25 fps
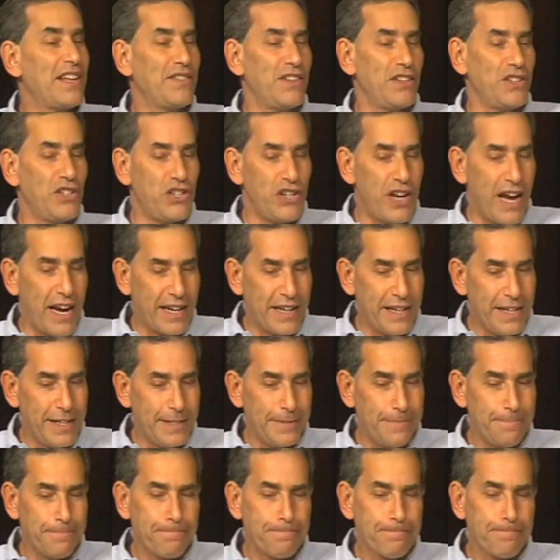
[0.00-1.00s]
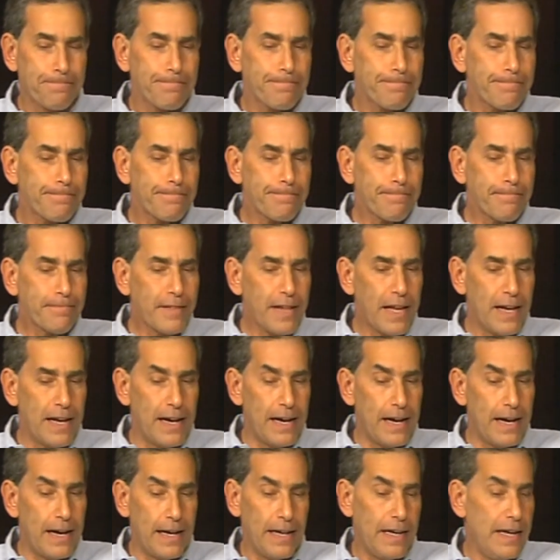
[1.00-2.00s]
a check in.
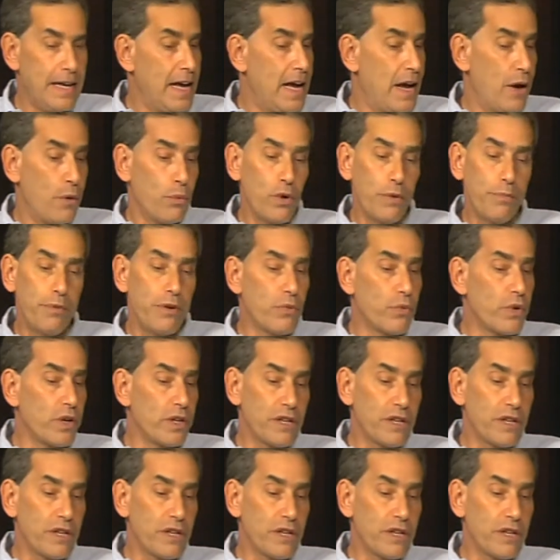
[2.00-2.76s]
We've been really